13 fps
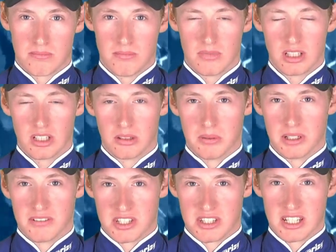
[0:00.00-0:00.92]
bit
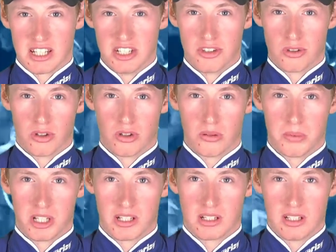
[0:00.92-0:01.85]
of a sticky draw.
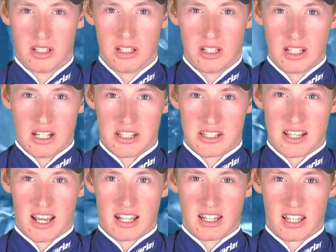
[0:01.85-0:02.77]
But in
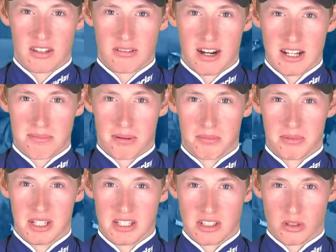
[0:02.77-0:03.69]
saying that, the race
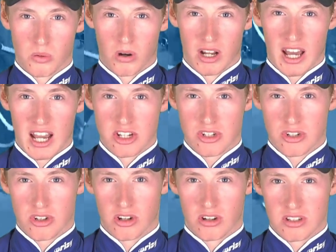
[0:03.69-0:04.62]
probably isn't quite as
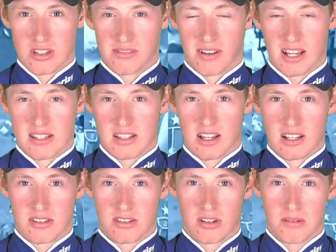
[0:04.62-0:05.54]
strong as he faced
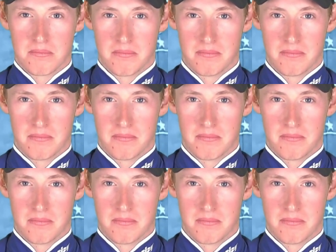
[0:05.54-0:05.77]
last time.